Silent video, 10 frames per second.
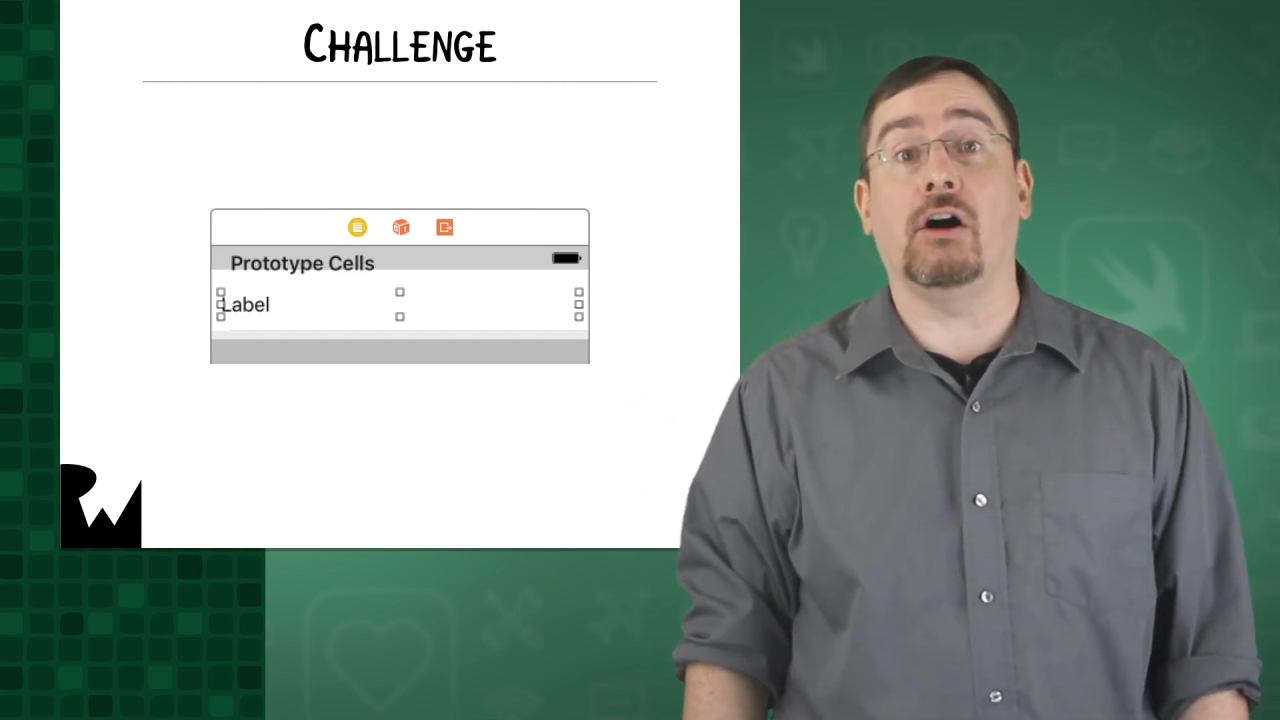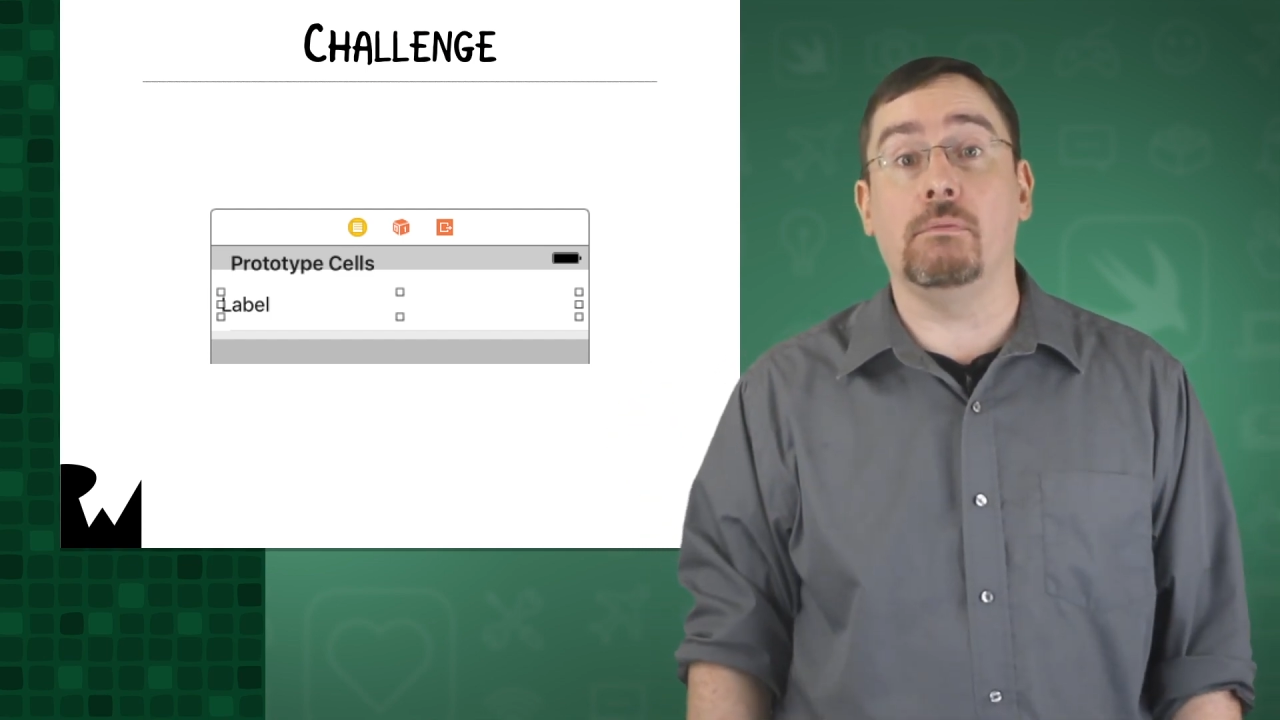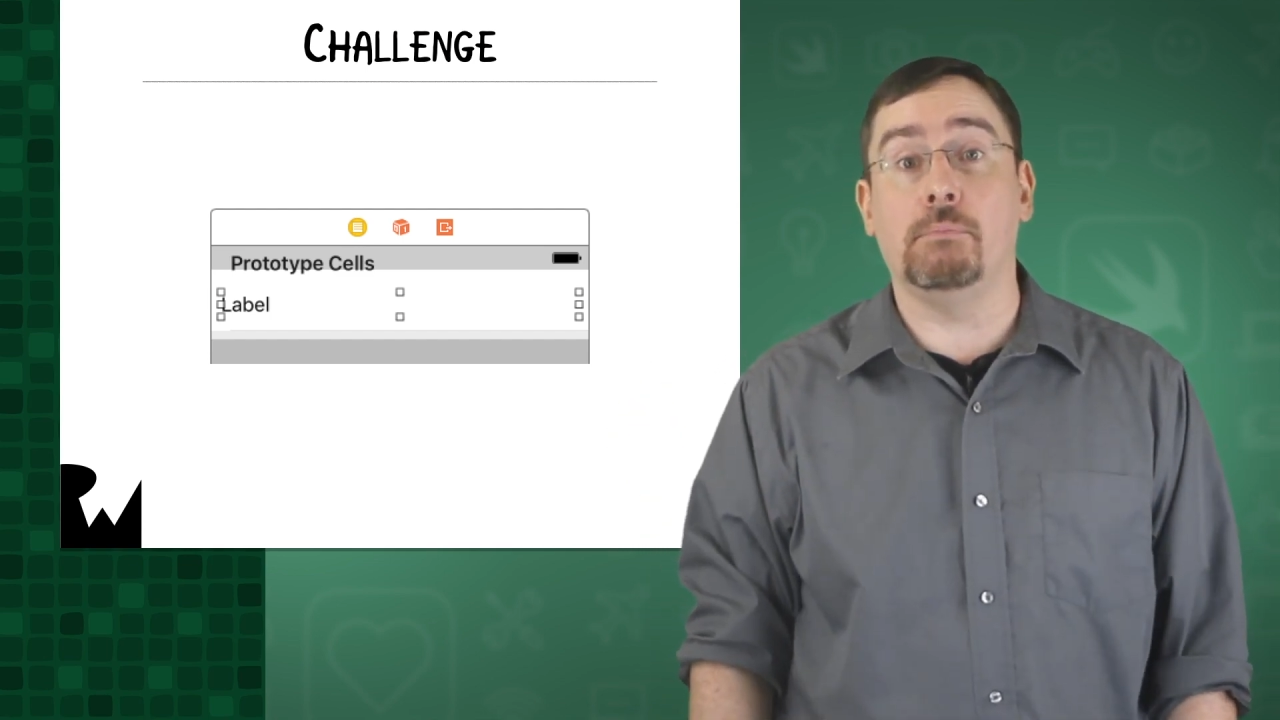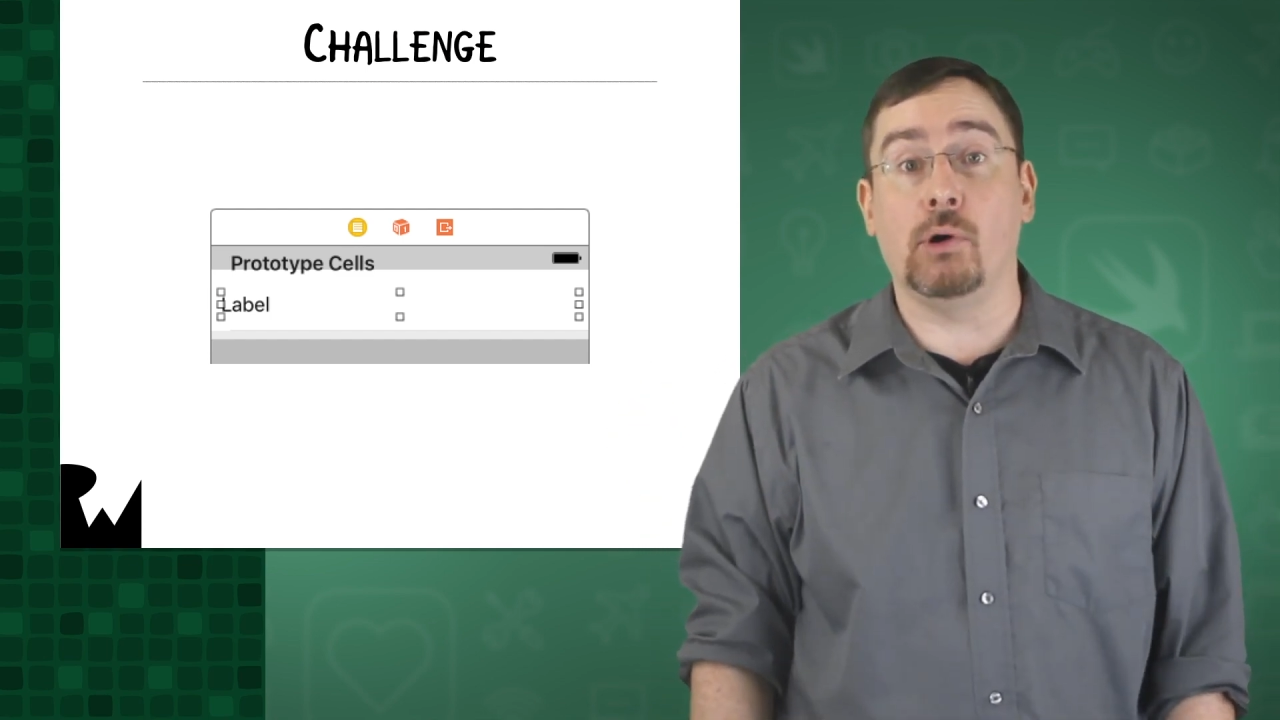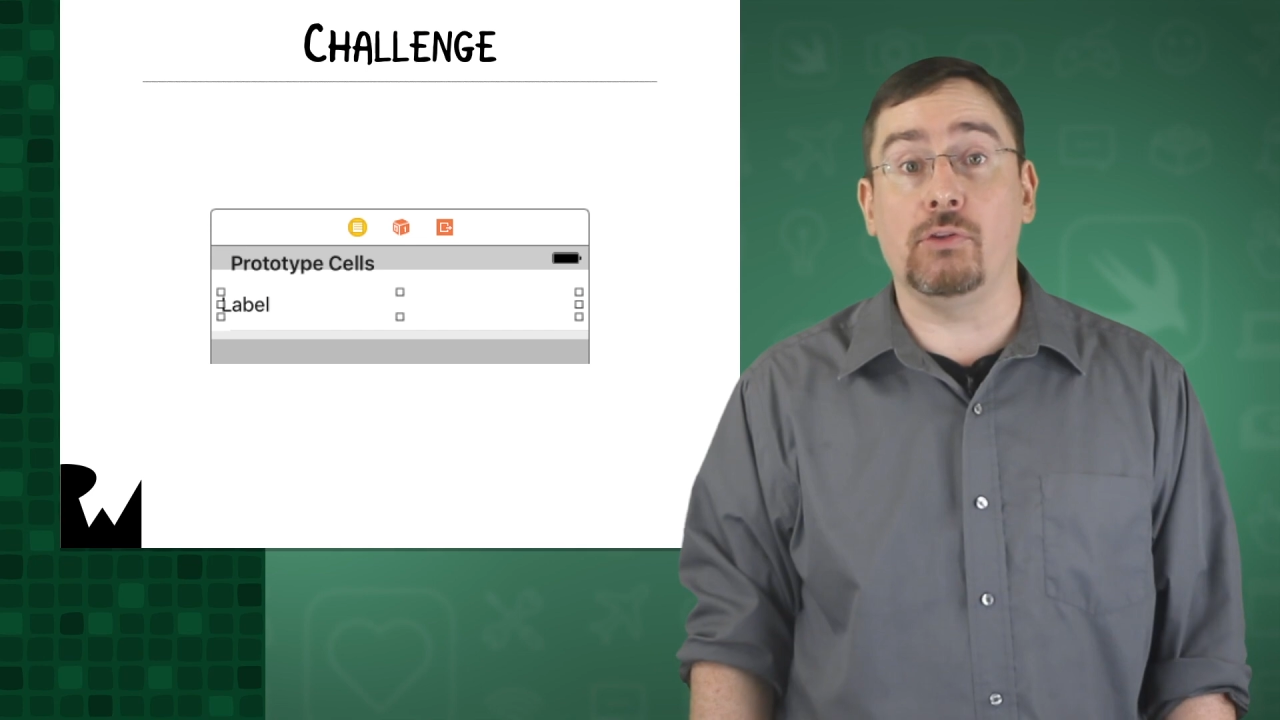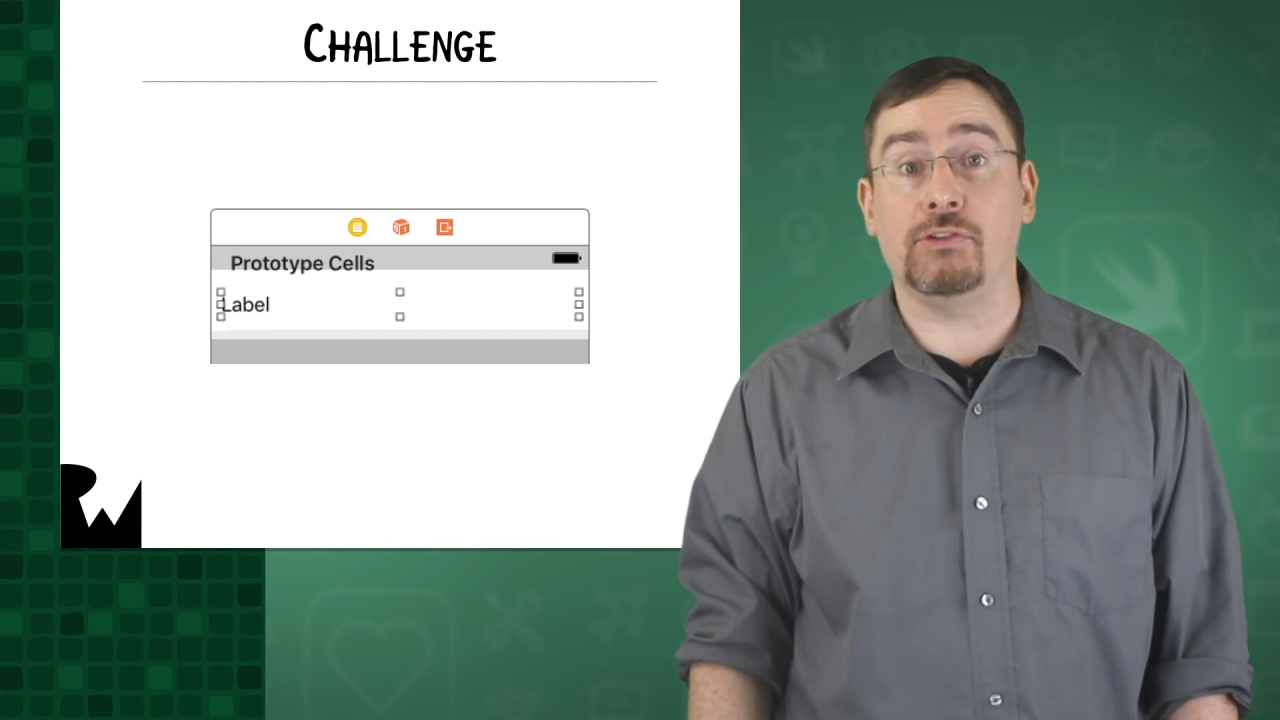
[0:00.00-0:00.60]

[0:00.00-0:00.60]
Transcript: on both